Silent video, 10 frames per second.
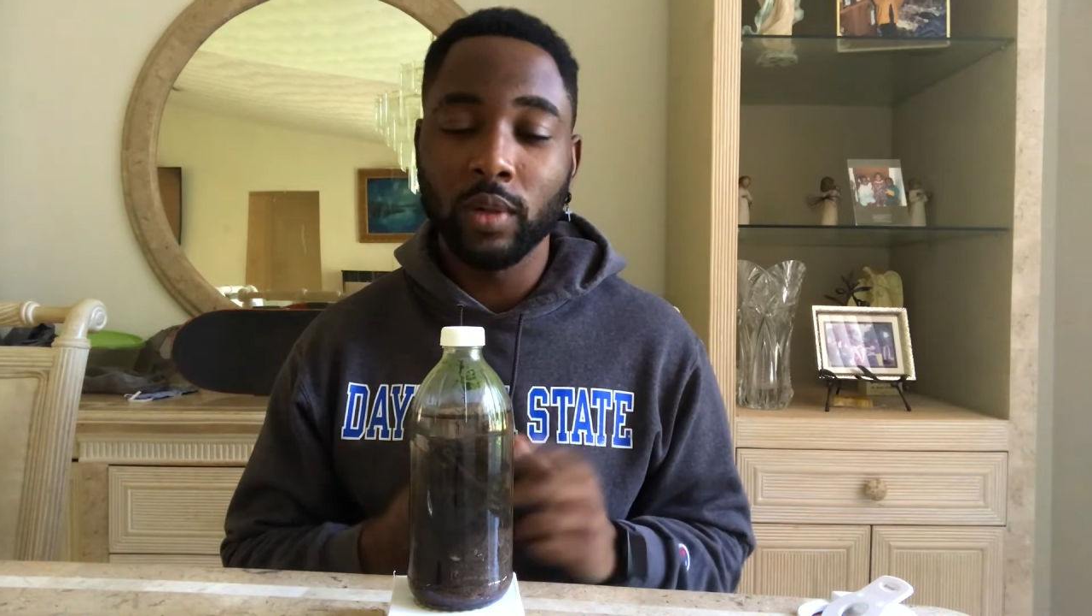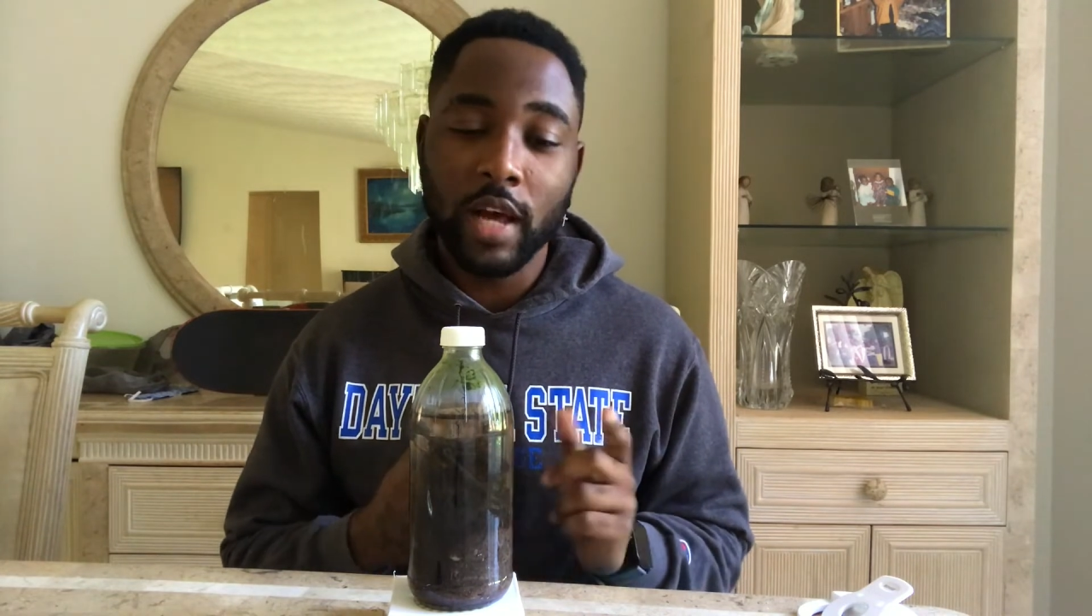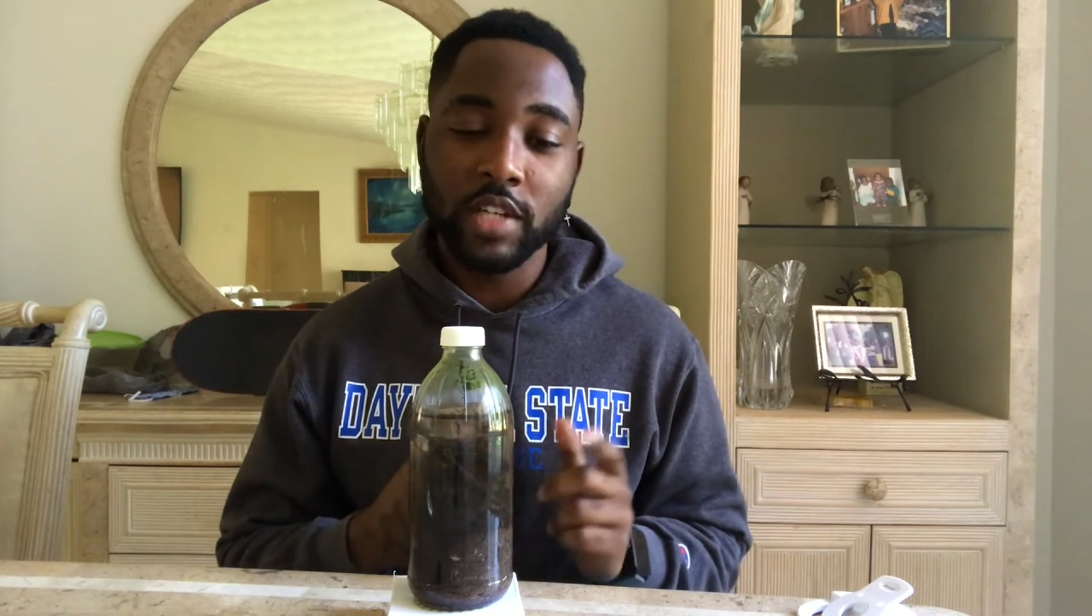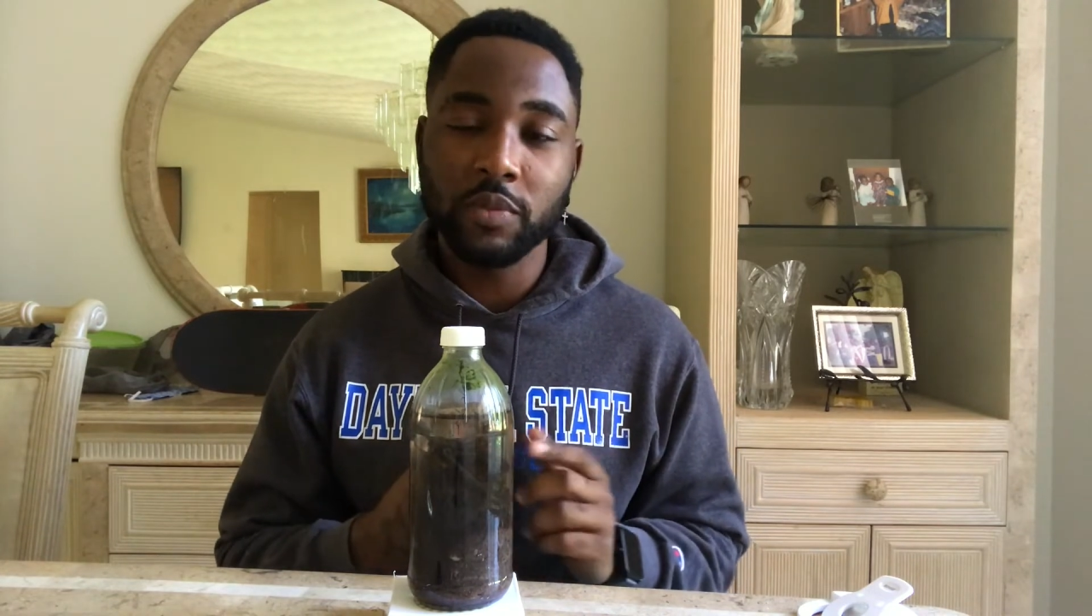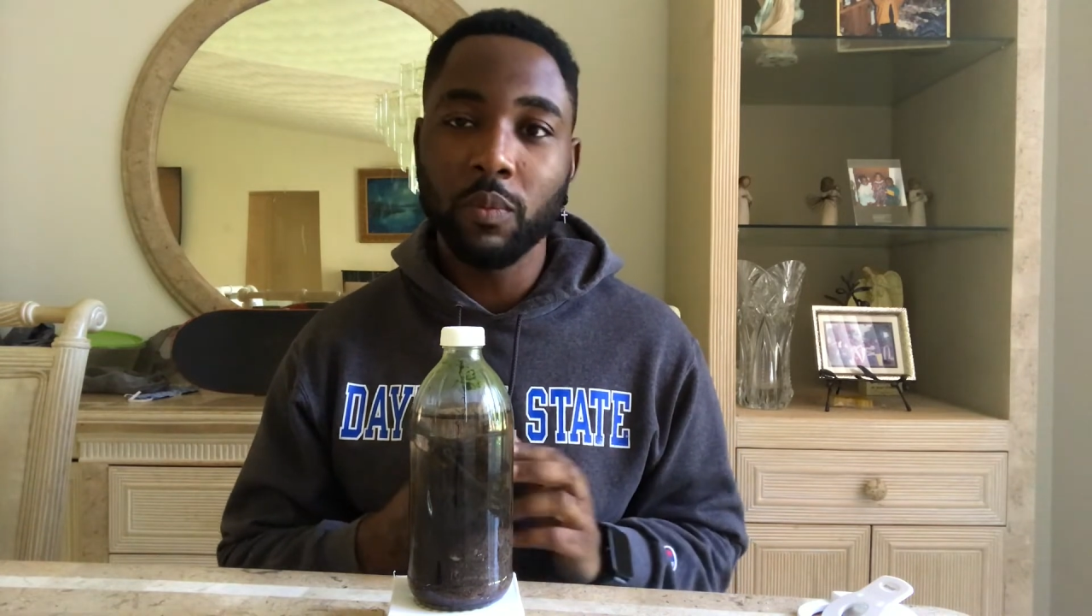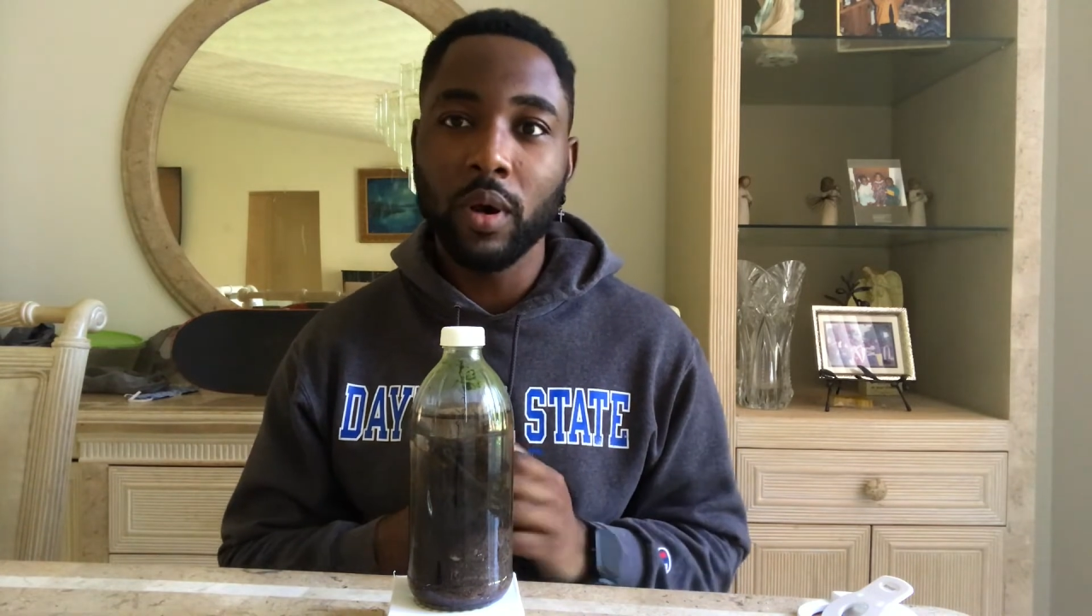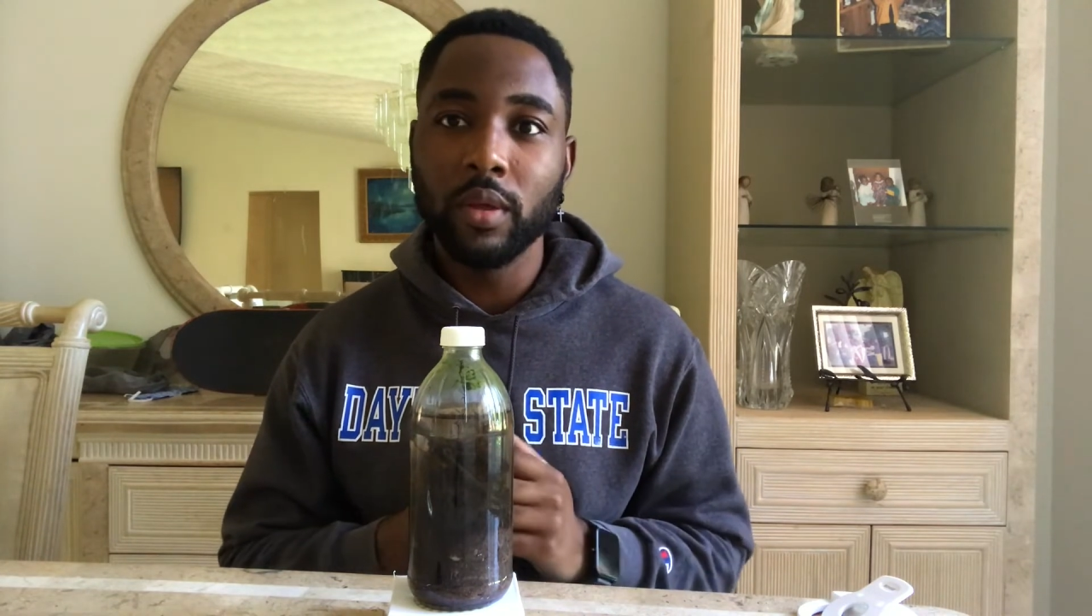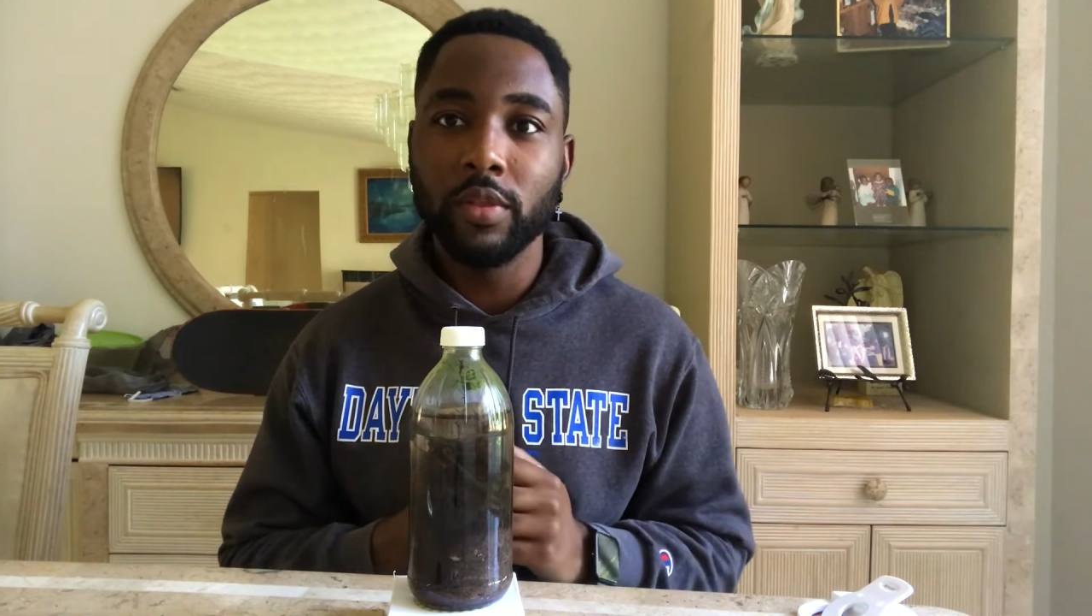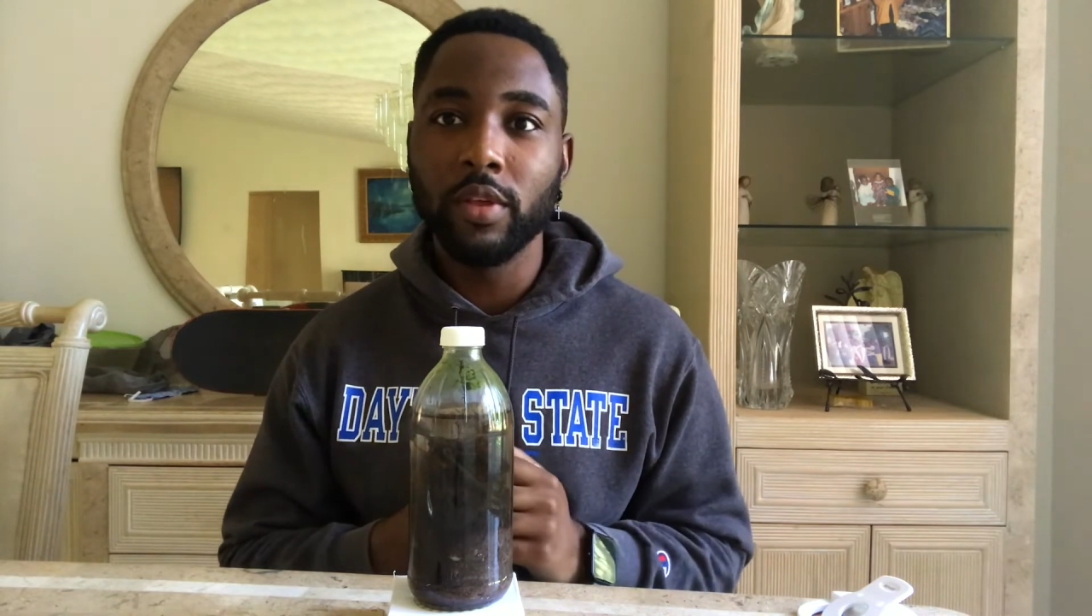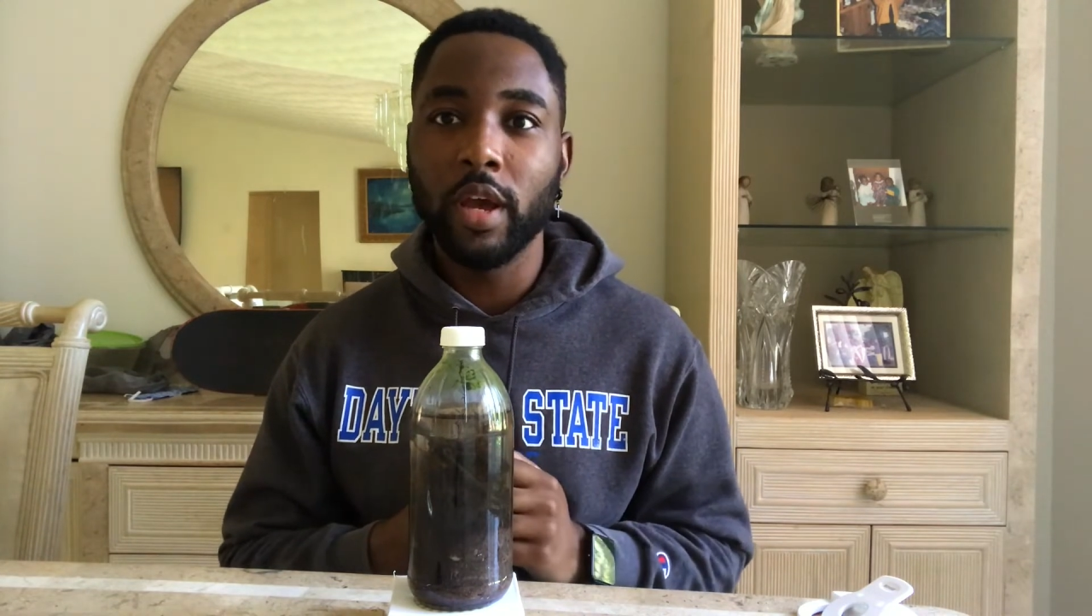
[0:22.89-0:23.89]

last month